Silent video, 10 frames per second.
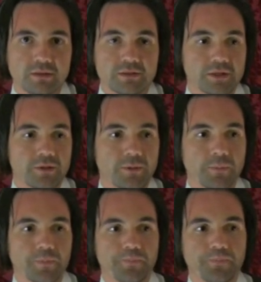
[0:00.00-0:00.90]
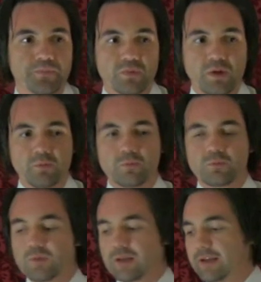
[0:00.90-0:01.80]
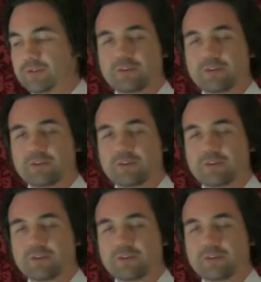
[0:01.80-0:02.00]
So, again,